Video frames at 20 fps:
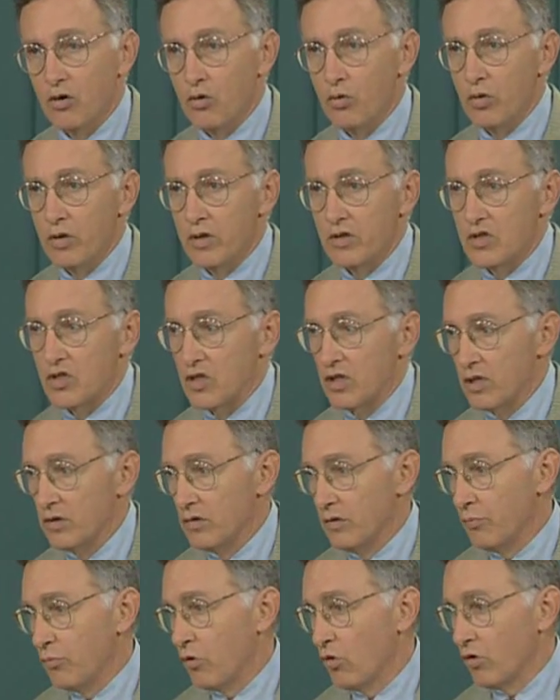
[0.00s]
who was
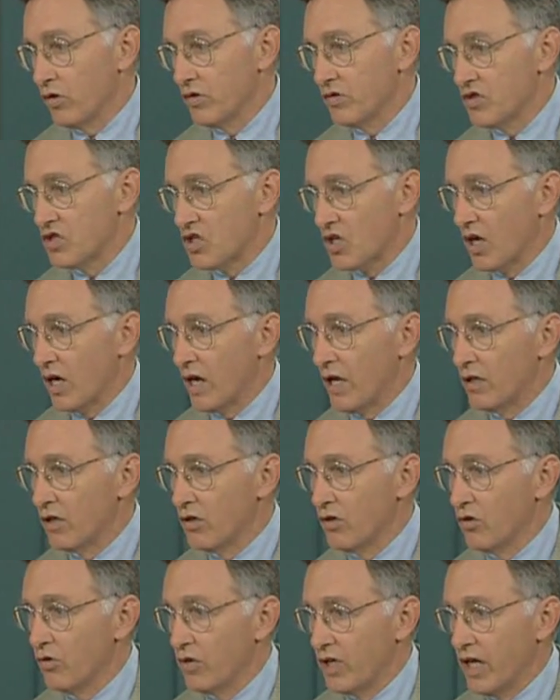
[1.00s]
an important
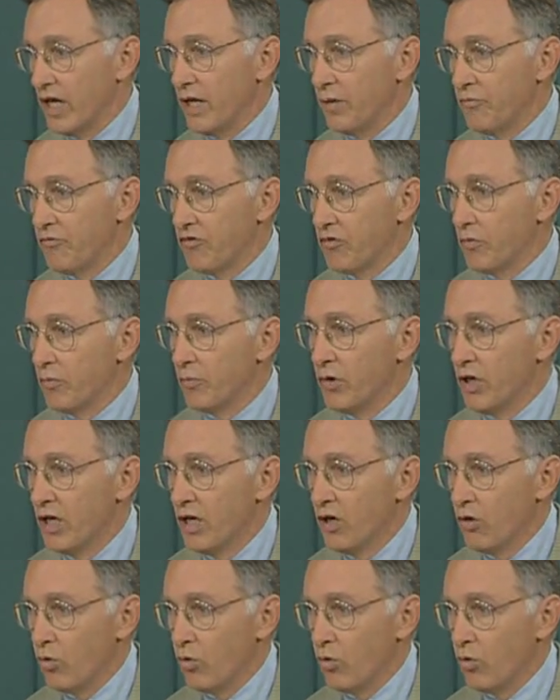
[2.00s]
scholar who came from